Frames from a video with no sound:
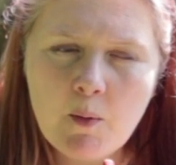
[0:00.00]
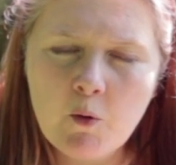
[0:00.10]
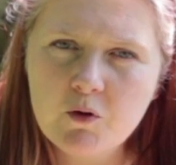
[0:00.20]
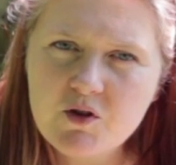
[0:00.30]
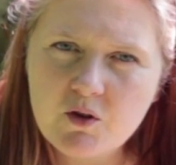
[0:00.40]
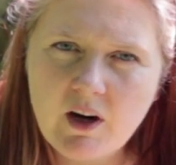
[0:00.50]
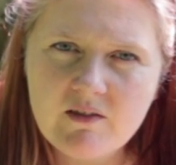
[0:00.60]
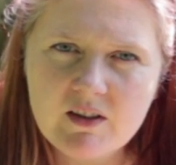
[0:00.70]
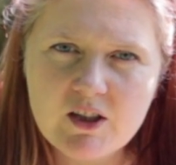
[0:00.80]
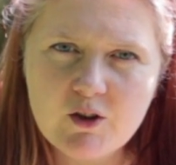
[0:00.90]
also
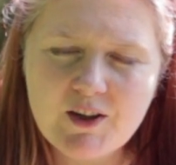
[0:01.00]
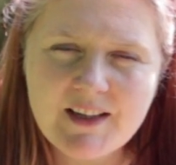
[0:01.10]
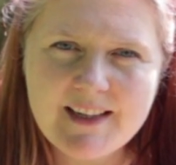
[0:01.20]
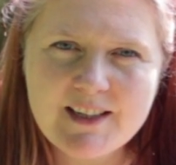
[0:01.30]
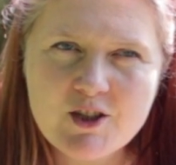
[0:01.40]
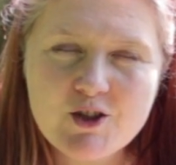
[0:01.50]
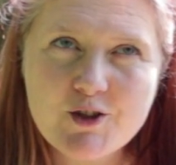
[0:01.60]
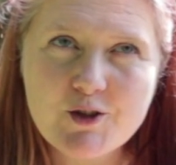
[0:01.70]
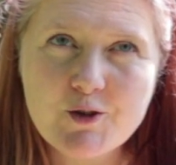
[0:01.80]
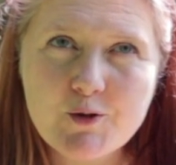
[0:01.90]
currently looking
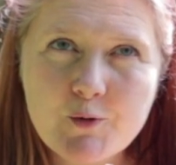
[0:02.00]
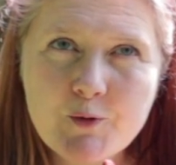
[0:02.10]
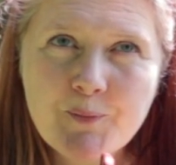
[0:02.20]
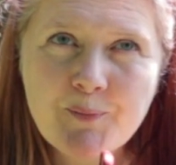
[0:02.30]
into